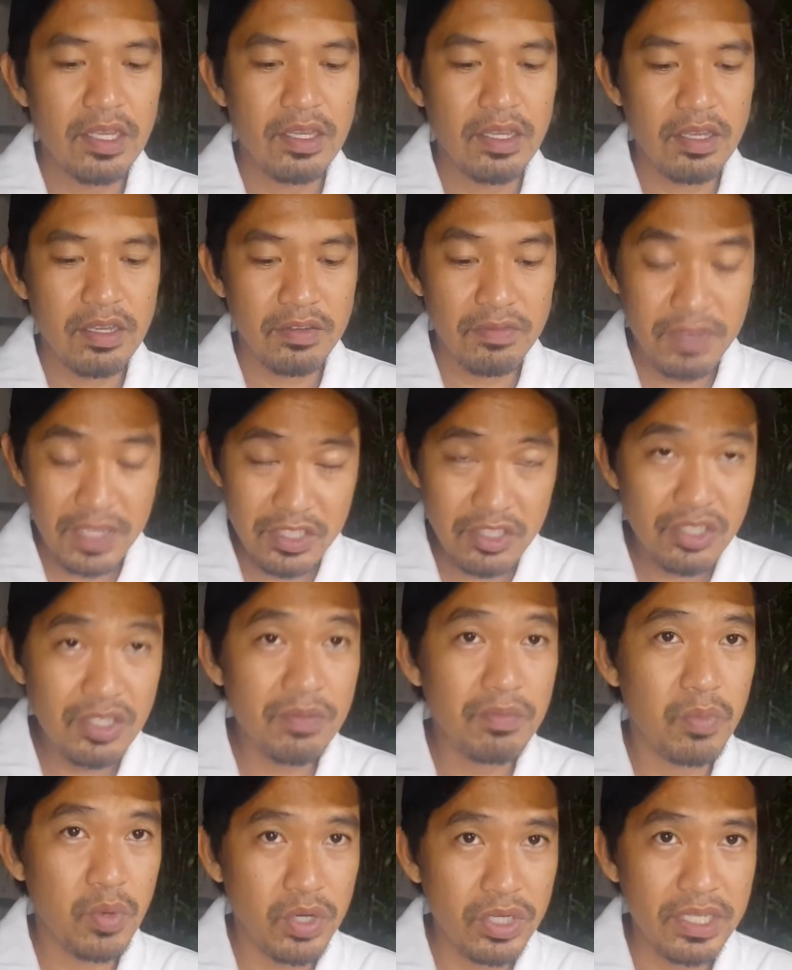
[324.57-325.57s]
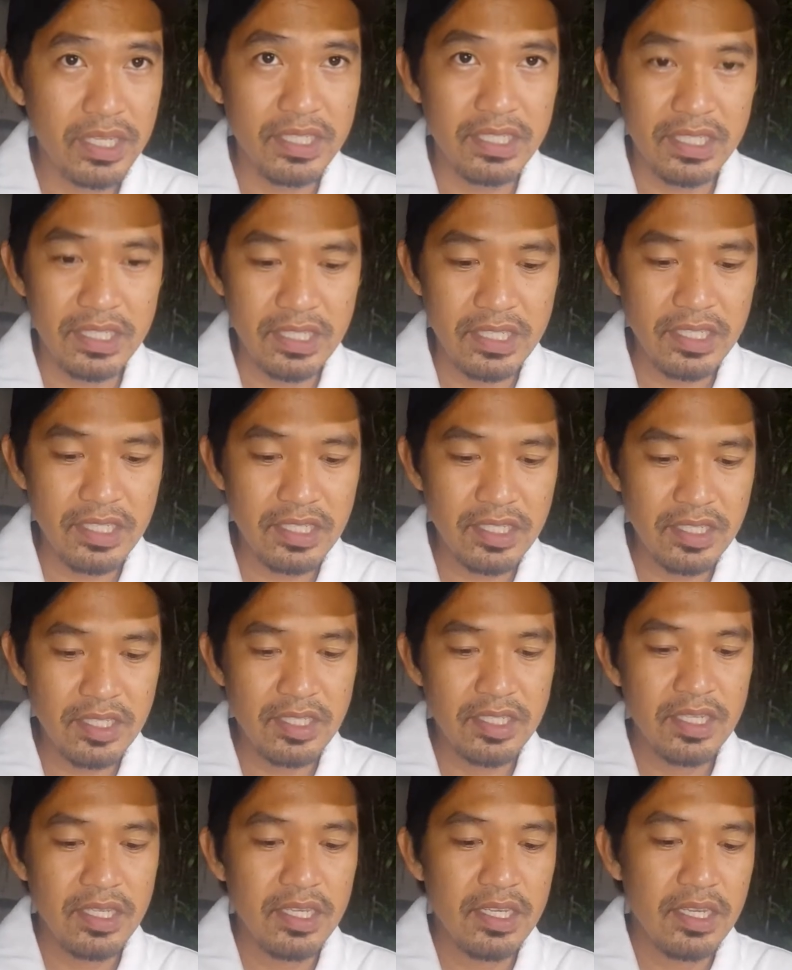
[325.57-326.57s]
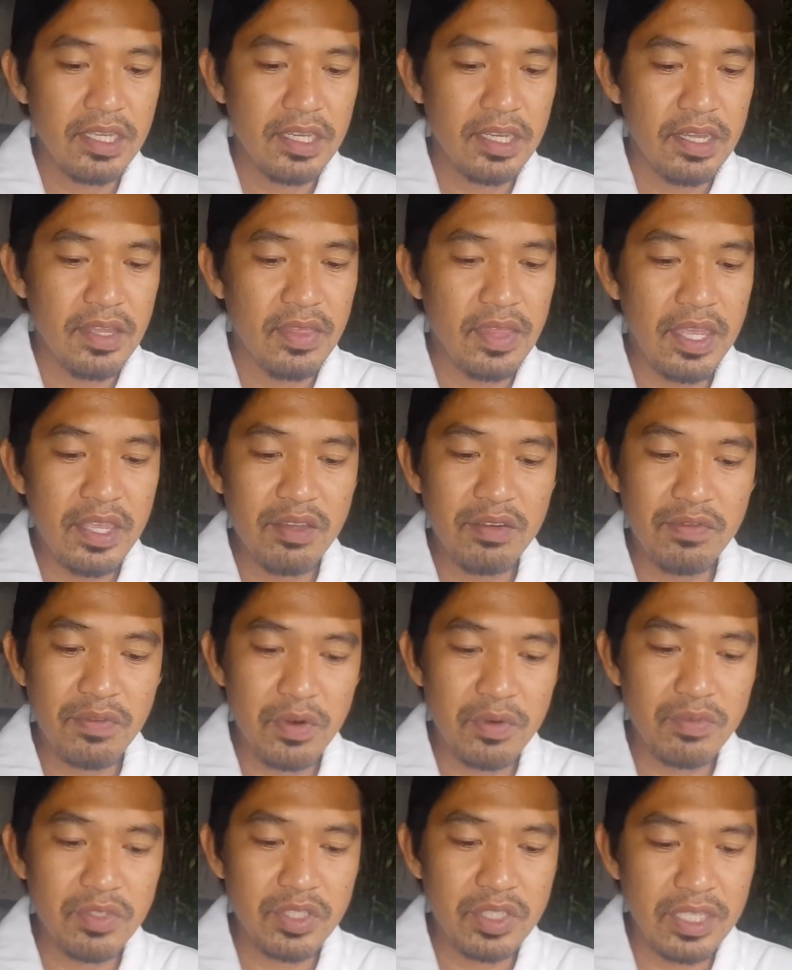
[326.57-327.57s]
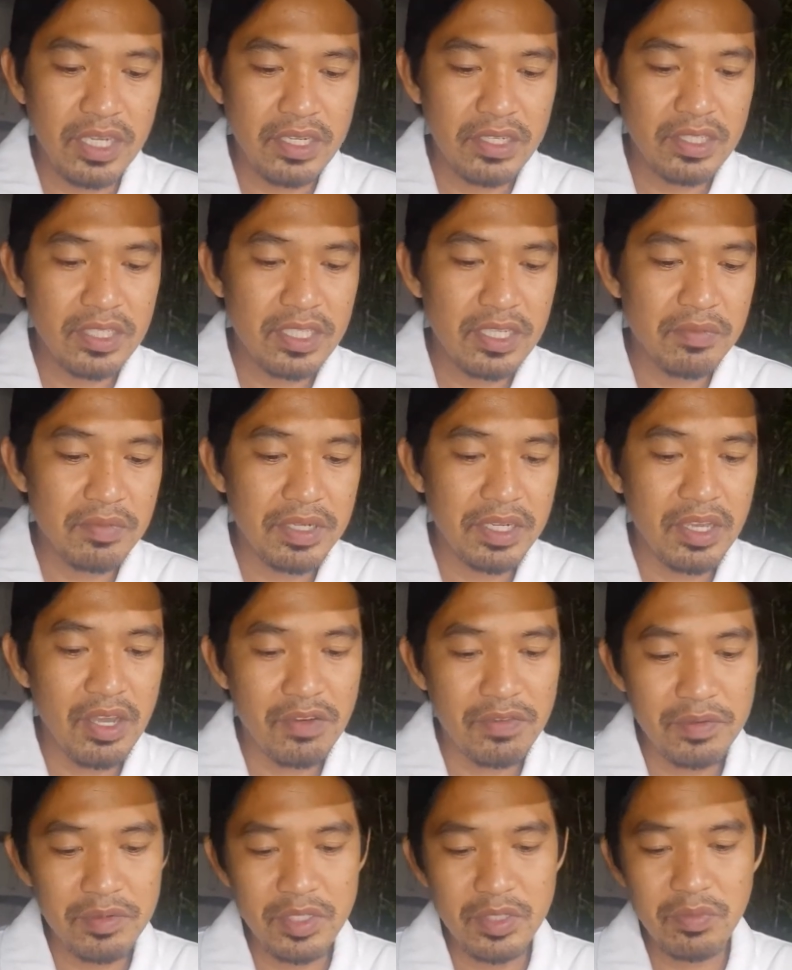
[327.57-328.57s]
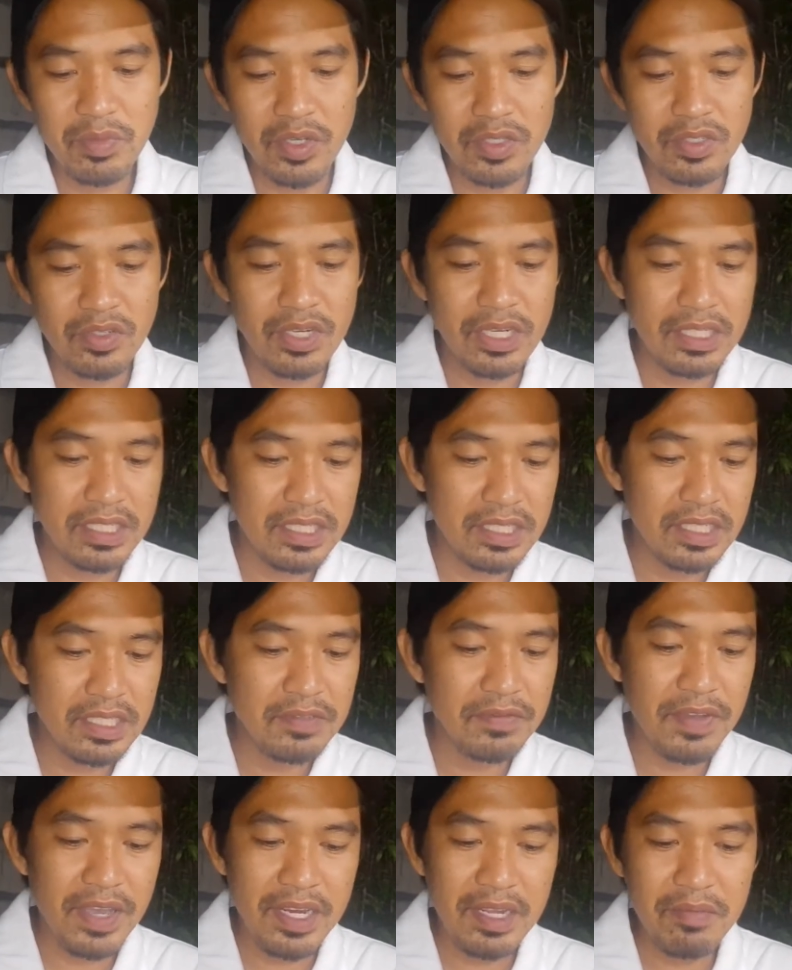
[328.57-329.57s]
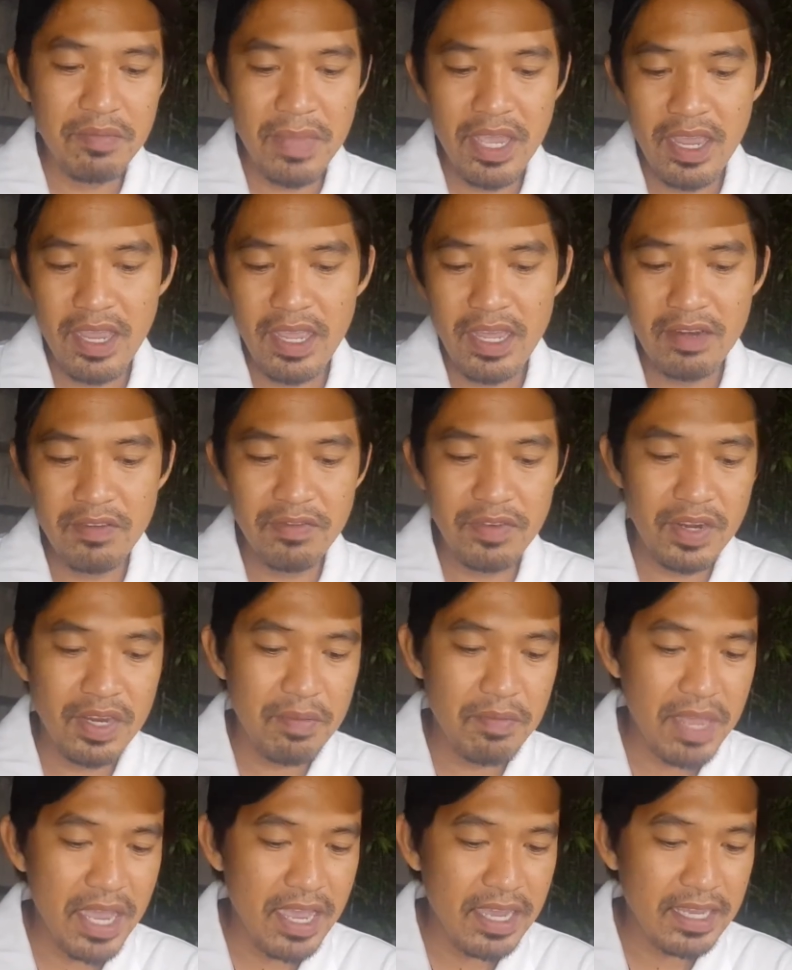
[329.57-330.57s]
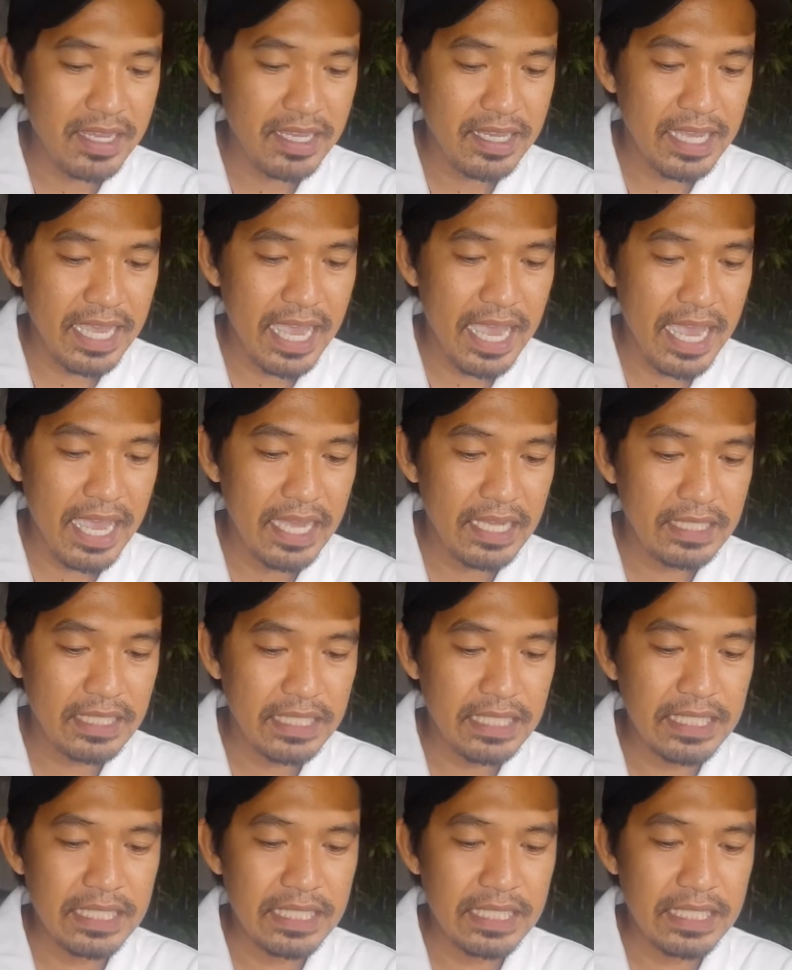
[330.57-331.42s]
Conventional mortgages. They conform to standards set by the government-sponsored entities Fannie Mae and Freddie Mac and